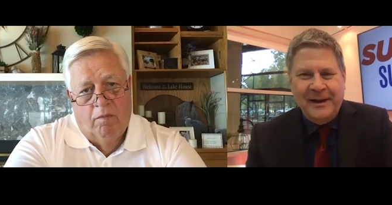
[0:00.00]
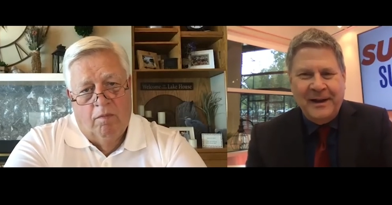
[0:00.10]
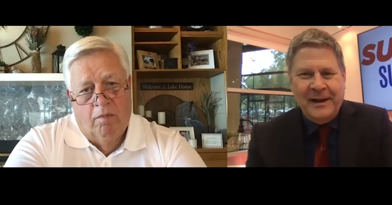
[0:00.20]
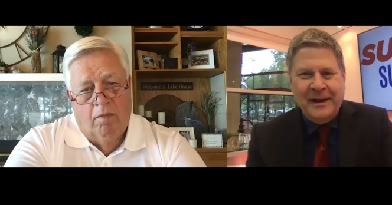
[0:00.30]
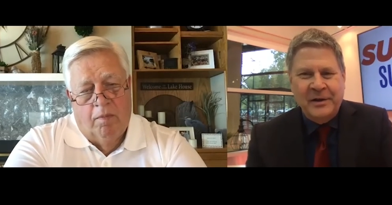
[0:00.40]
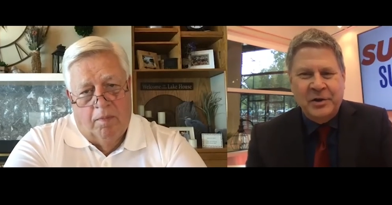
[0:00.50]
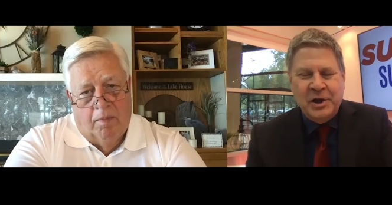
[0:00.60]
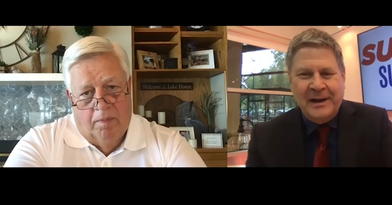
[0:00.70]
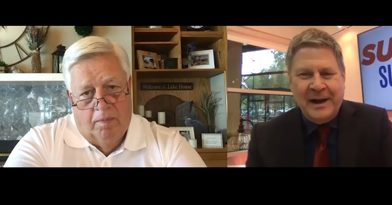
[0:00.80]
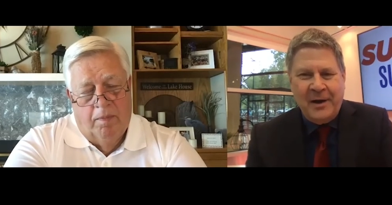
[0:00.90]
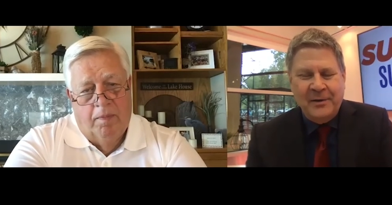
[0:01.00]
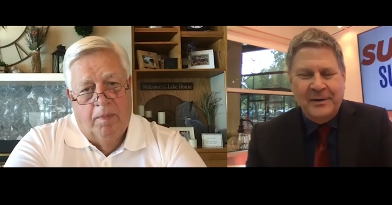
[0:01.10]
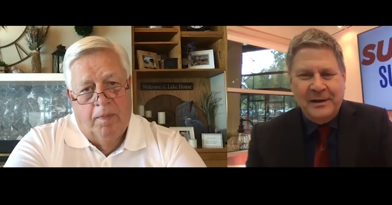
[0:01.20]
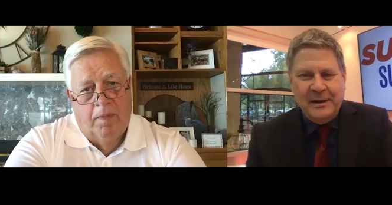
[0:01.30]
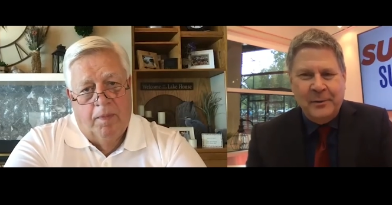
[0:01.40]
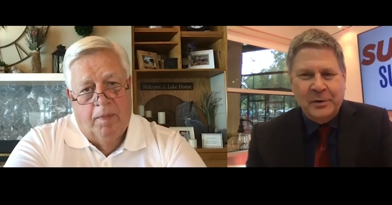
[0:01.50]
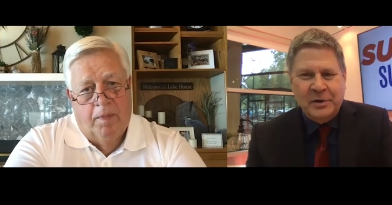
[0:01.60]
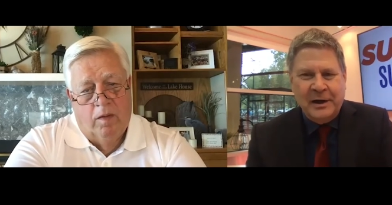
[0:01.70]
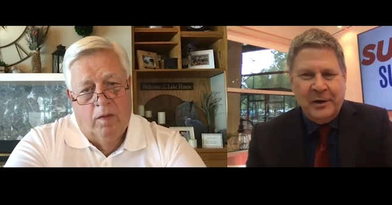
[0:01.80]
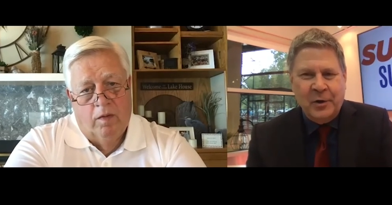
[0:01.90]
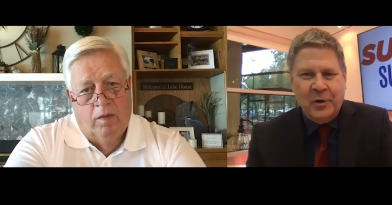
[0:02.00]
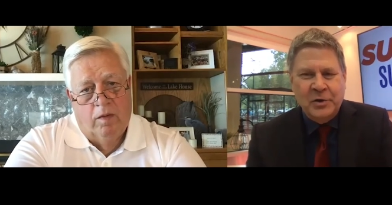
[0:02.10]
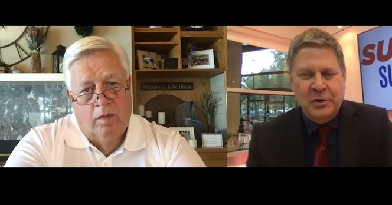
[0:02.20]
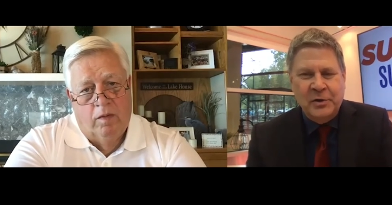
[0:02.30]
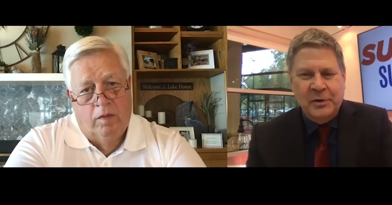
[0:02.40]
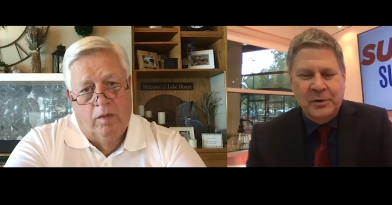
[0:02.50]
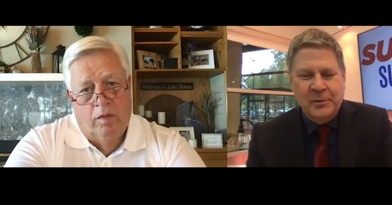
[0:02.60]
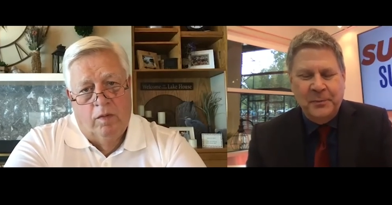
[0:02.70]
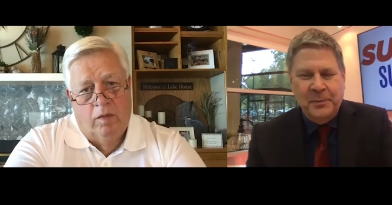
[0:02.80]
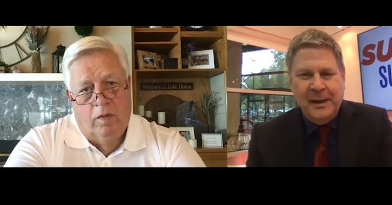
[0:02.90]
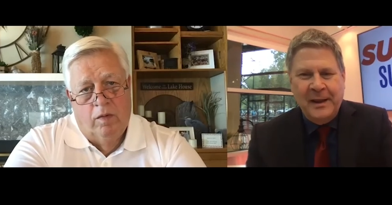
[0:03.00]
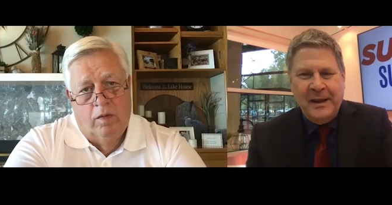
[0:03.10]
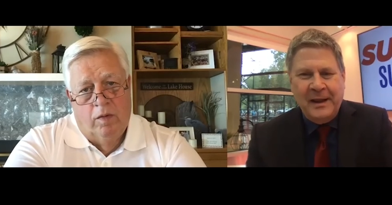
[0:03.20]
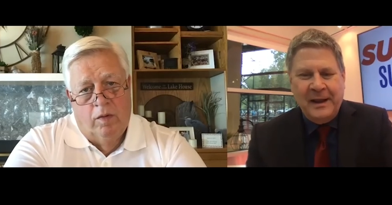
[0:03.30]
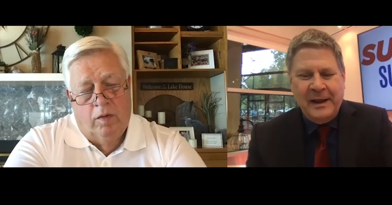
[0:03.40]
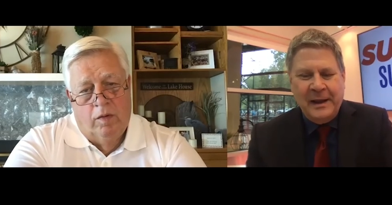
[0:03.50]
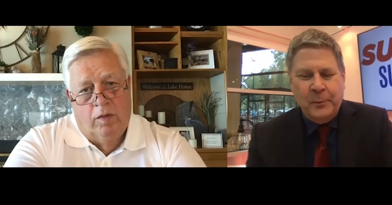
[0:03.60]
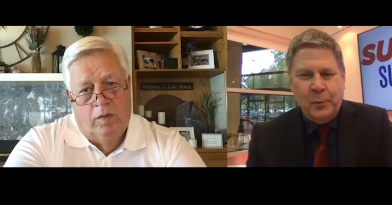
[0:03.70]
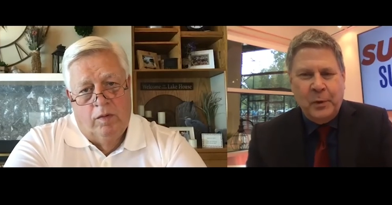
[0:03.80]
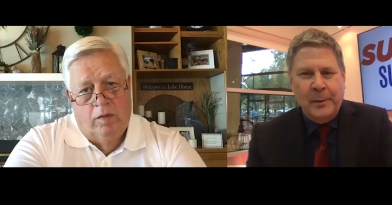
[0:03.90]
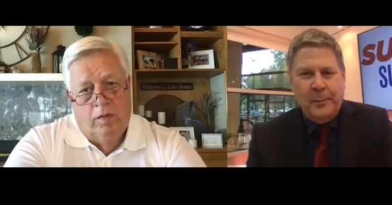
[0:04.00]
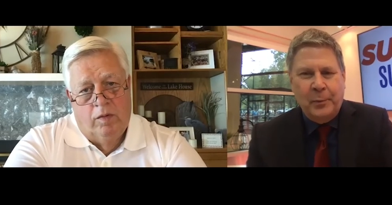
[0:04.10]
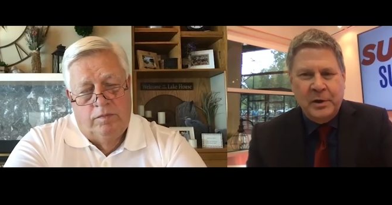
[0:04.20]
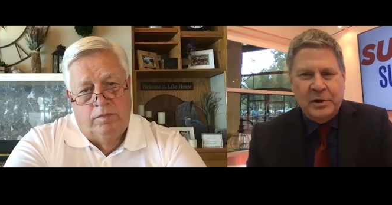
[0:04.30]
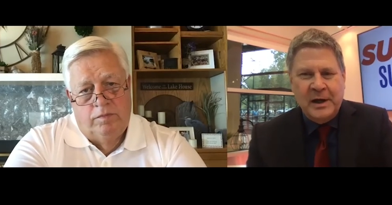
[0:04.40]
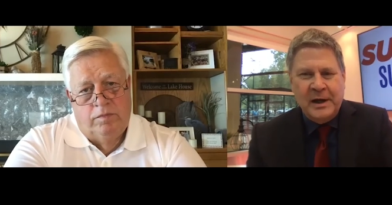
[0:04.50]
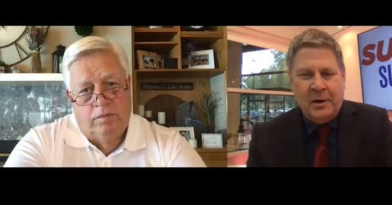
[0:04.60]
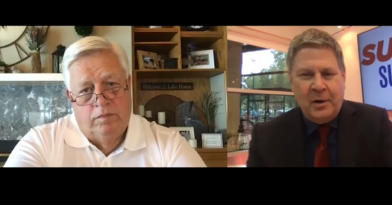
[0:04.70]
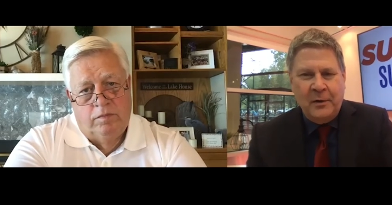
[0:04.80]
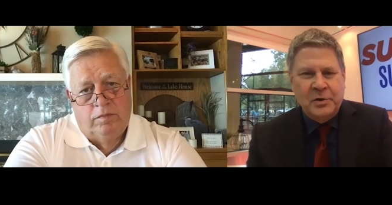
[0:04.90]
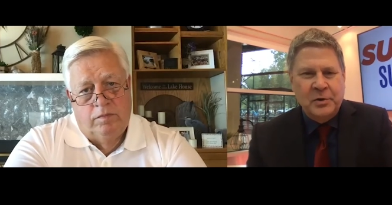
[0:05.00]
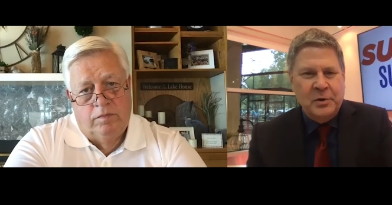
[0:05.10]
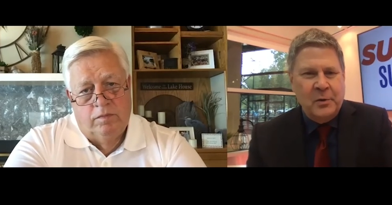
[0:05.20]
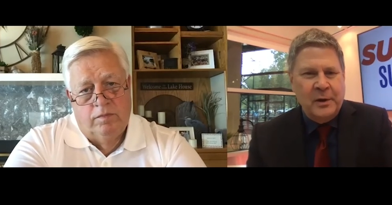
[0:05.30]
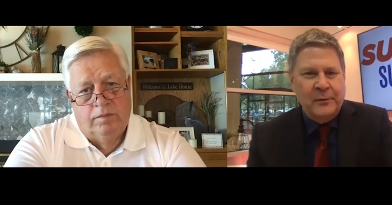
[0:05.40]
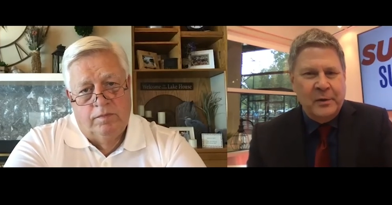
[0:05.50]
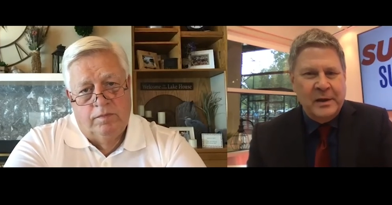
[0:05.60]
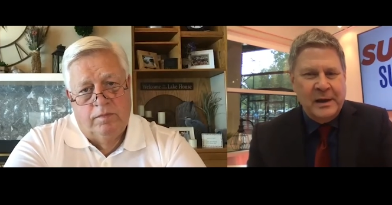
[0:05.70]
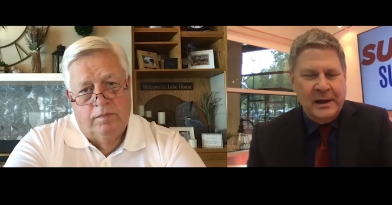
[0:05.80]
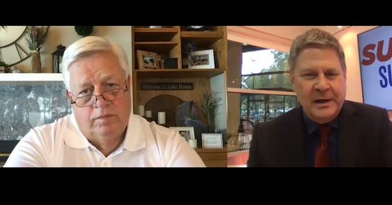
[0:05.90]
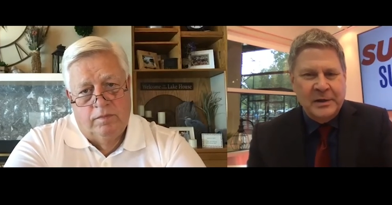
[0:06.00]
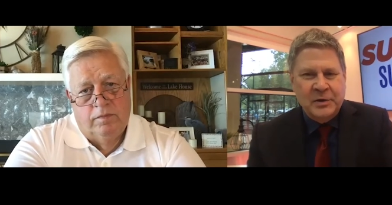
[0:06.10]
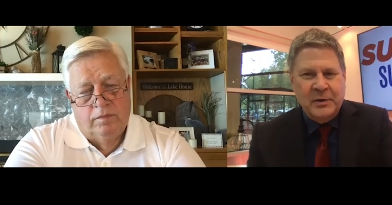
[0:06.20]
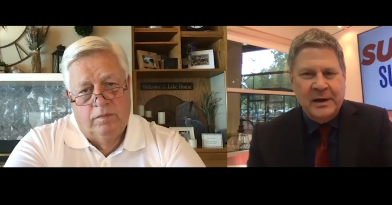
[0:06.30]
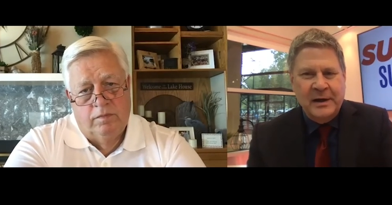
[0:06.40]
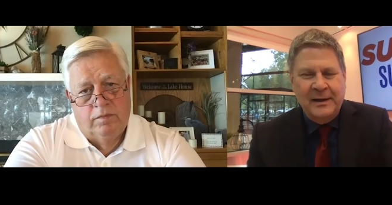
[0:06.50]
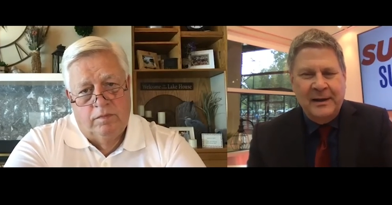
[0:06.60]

Speaker 1: and check it out, uh, which I'd encourage you to do. And we appreciate all that you're doing for the industry